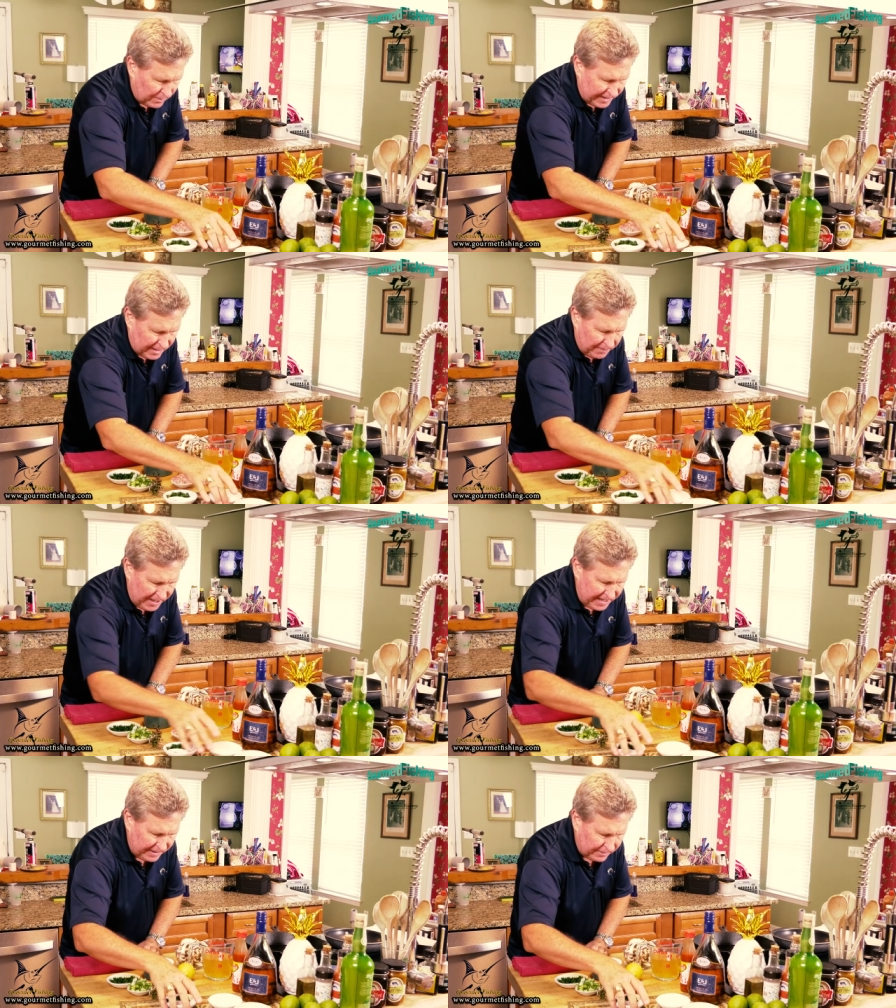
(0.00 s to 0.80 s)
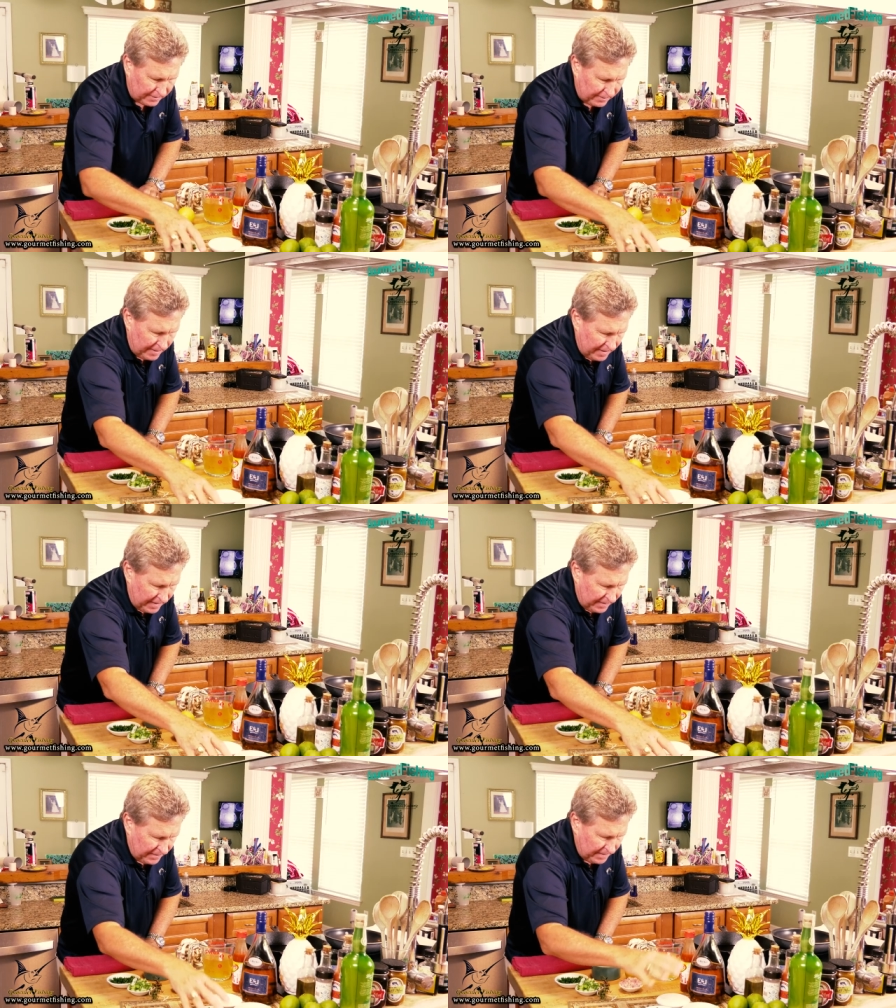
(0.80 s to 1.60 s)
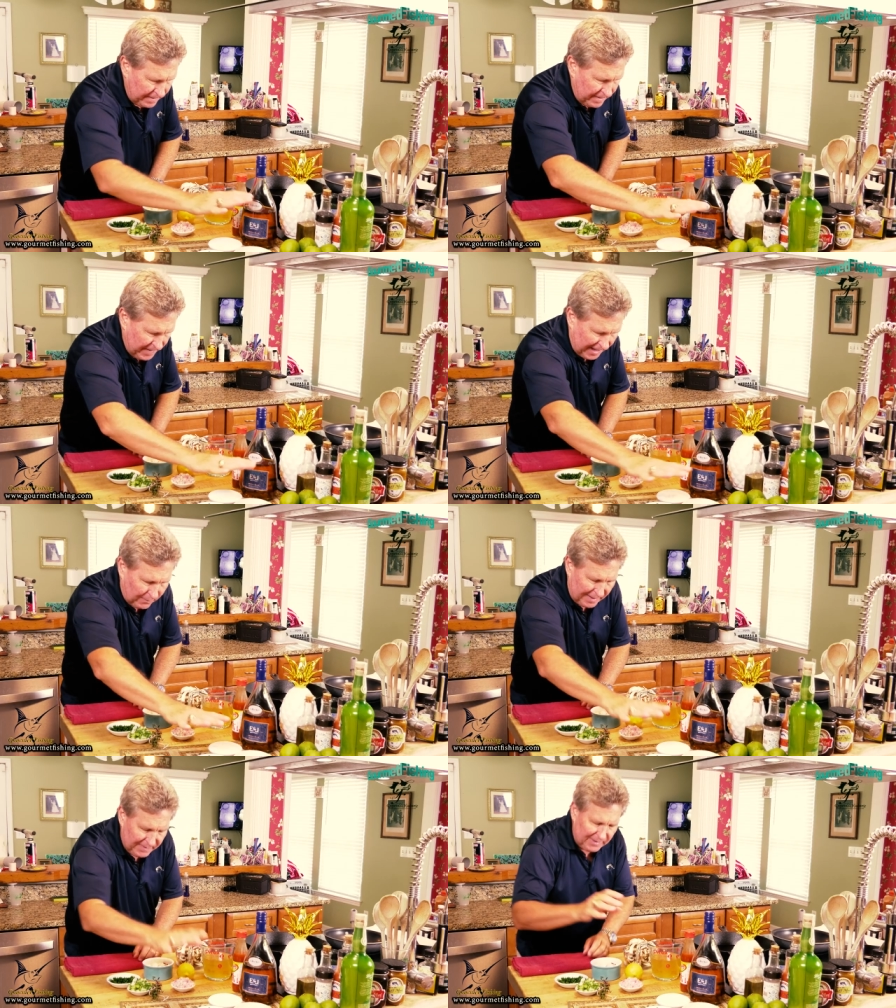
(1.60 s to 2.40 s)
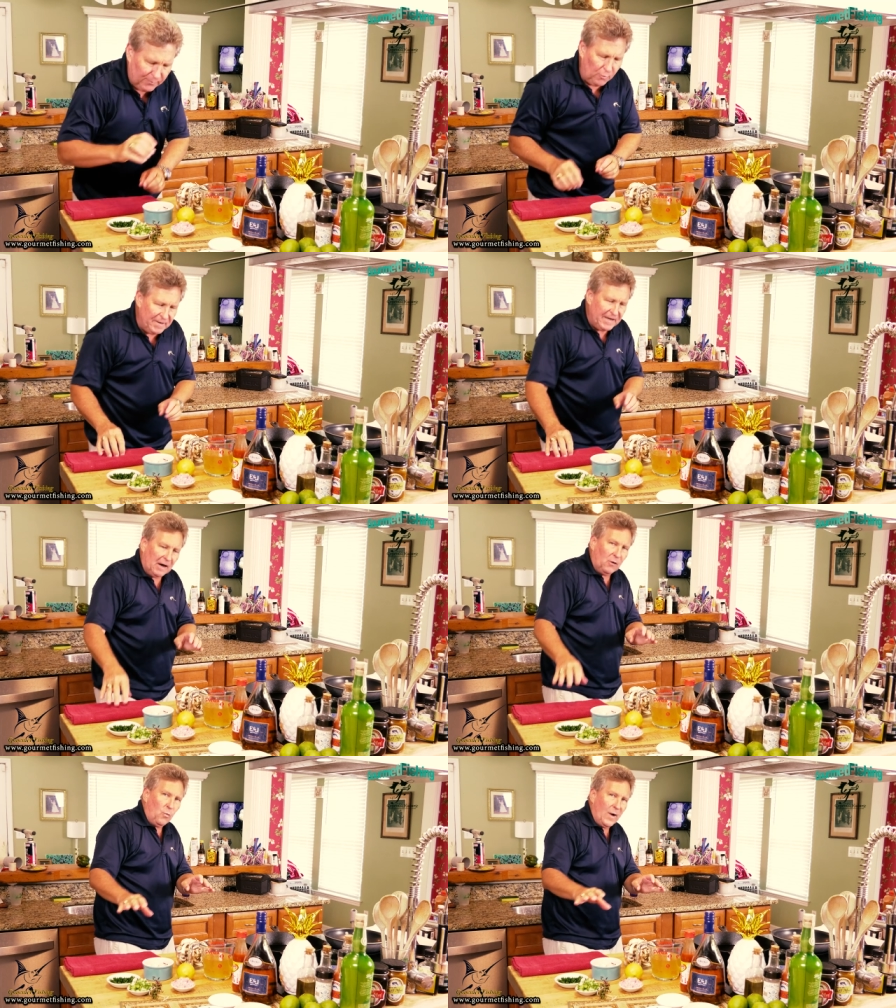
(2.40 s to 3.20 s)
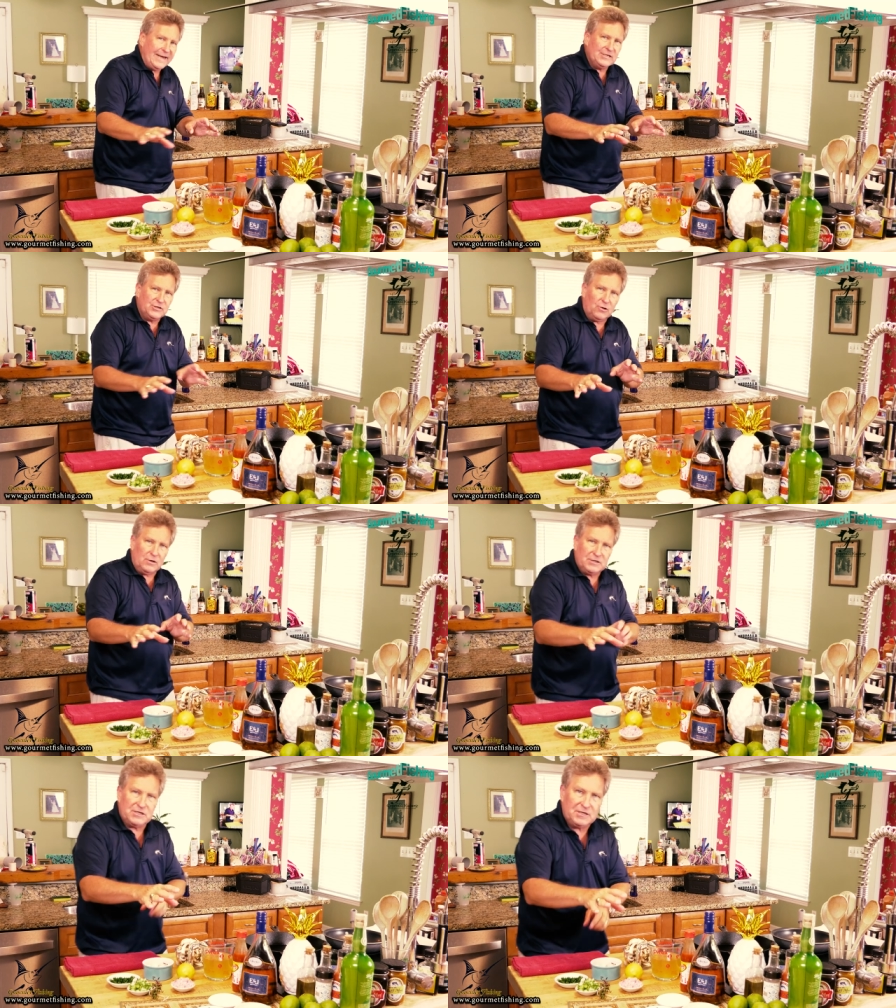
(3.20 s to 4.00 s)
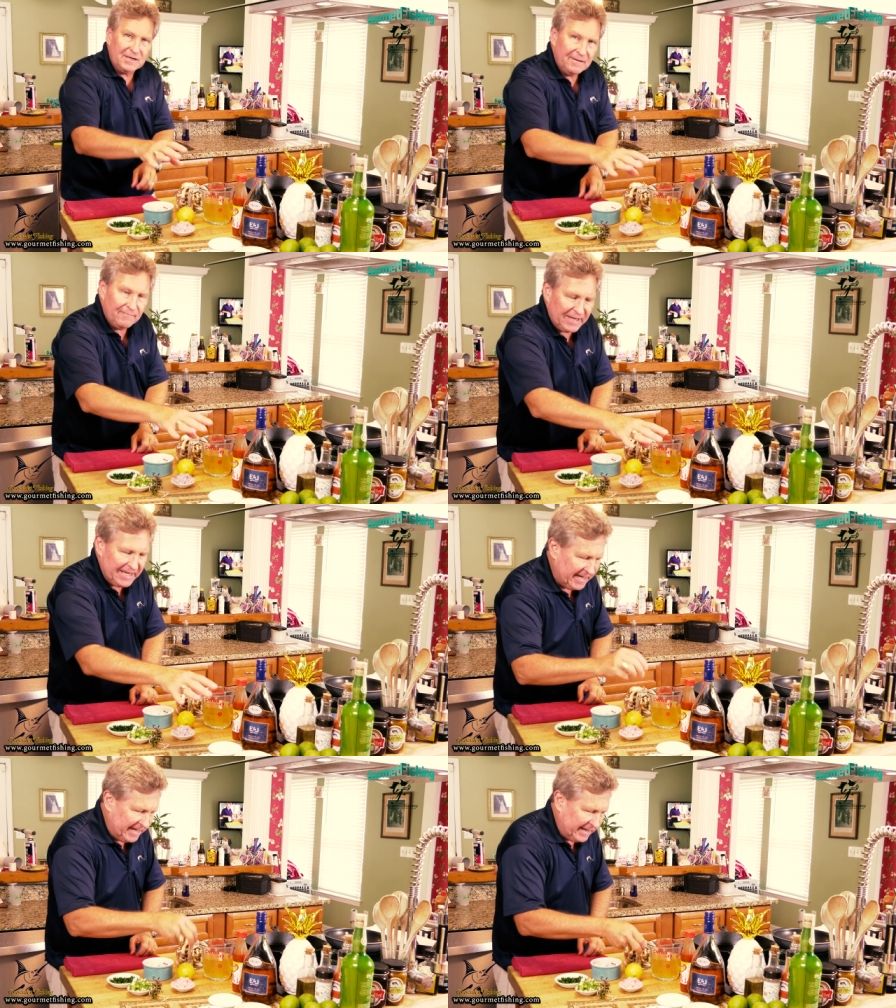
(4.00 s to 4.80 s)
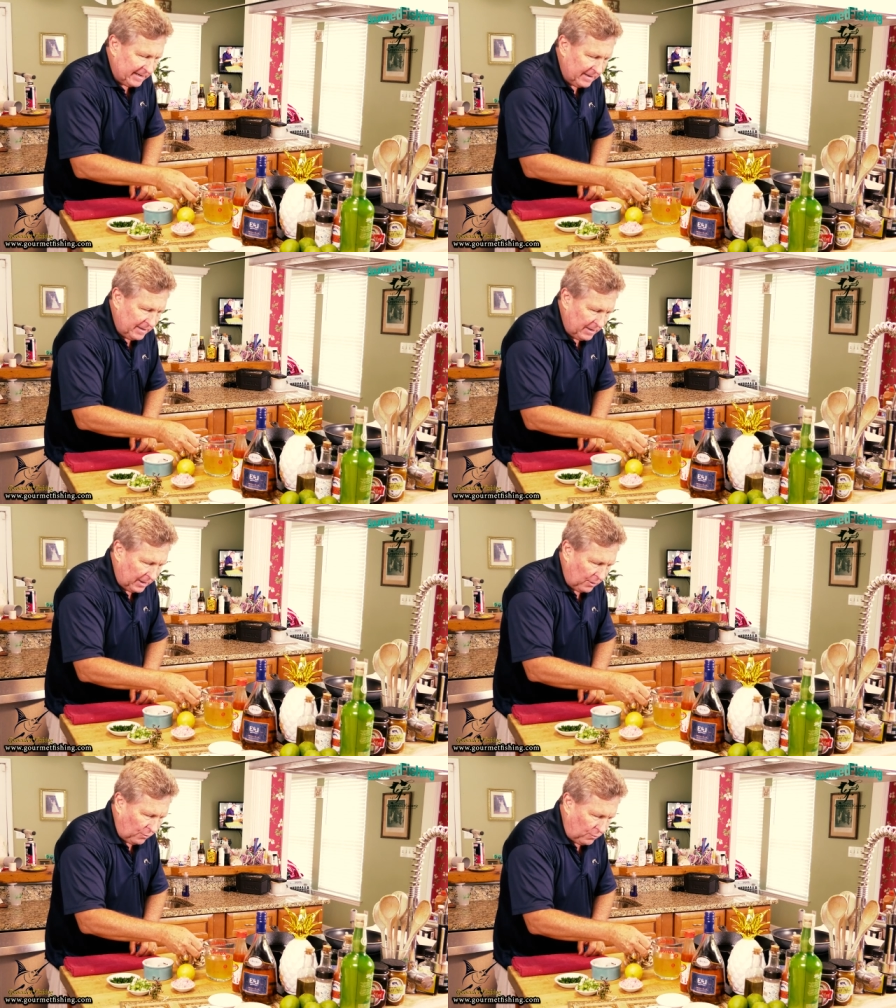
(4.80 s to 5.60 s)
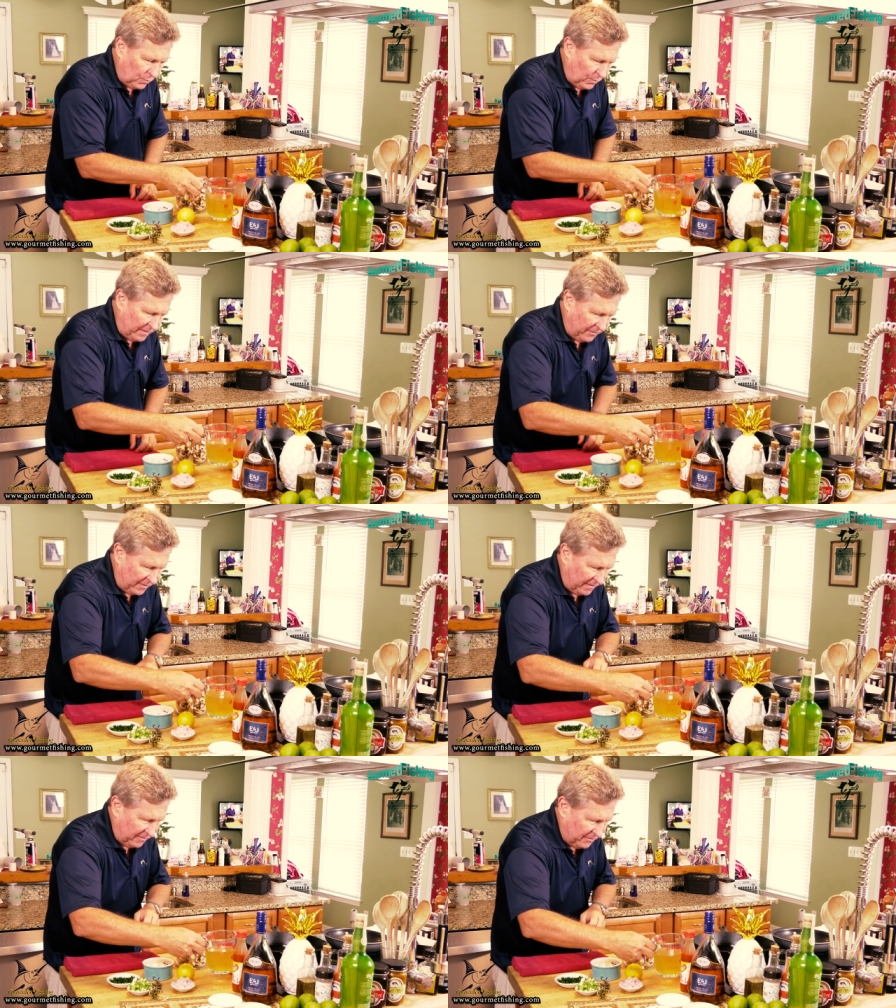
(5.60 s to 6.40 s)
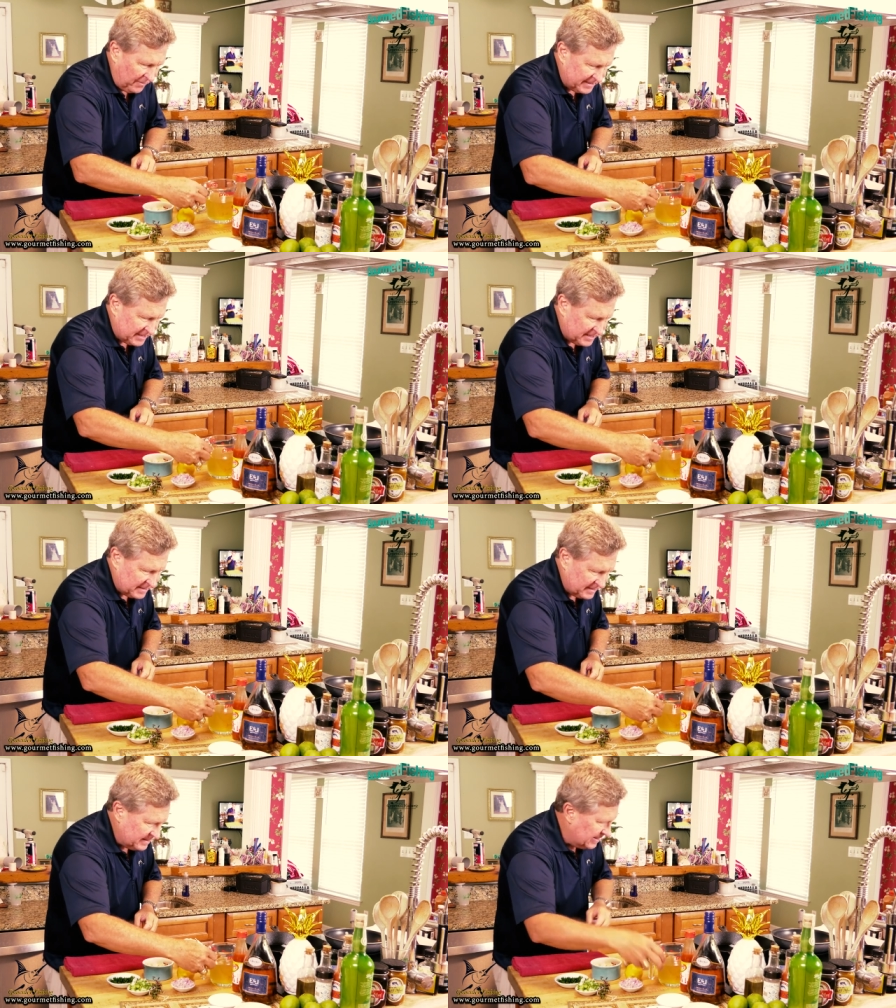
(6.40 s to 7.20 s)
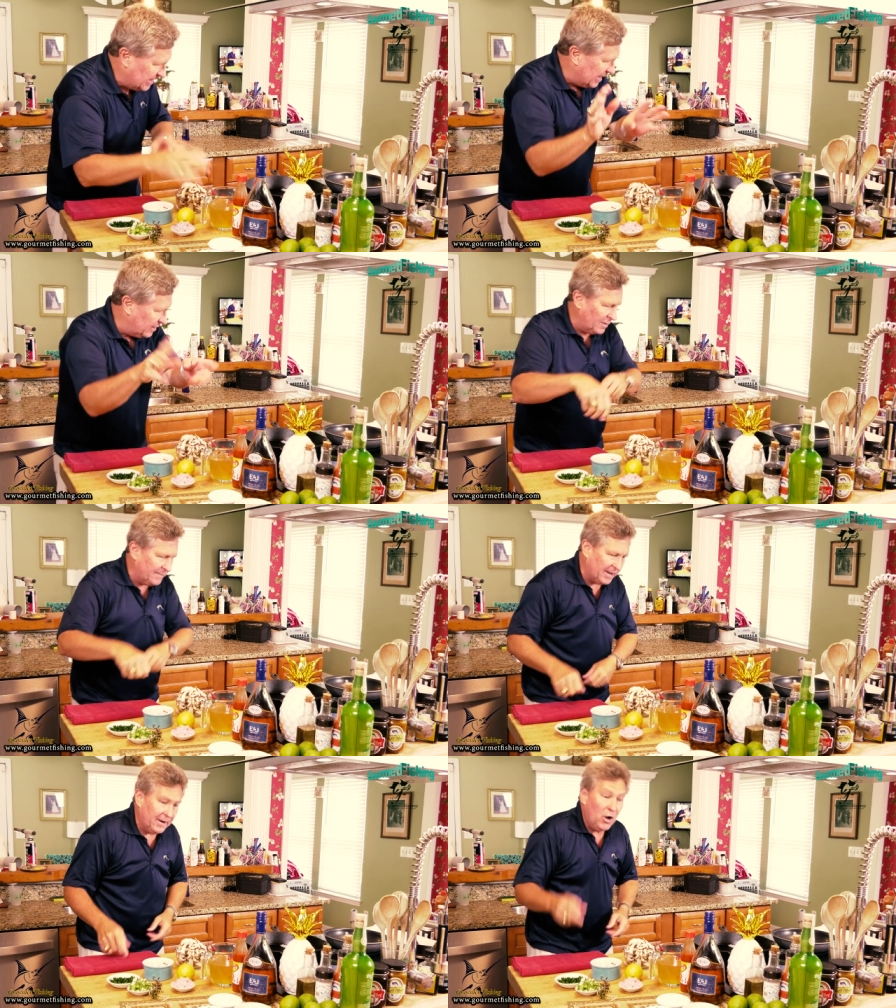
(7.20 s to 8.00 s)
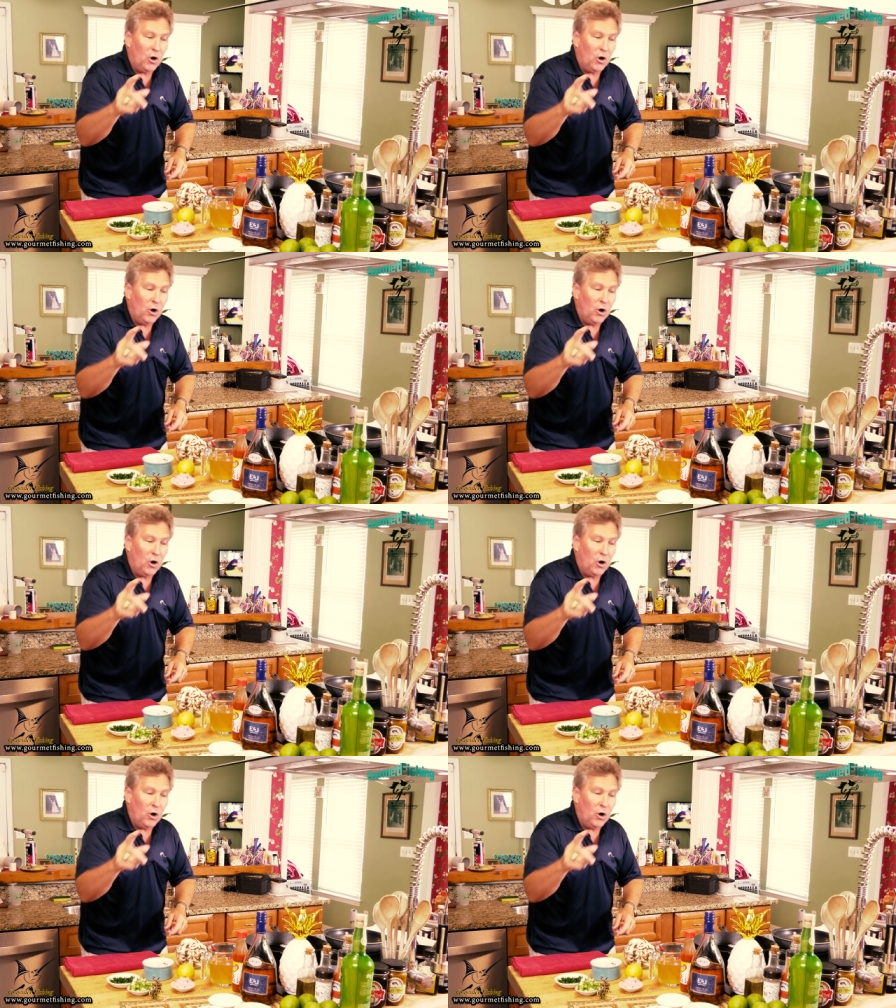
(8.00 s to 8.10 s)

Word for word: right up here. That right there will be our white sauce beginning along with this. I ain't gonna worry about it.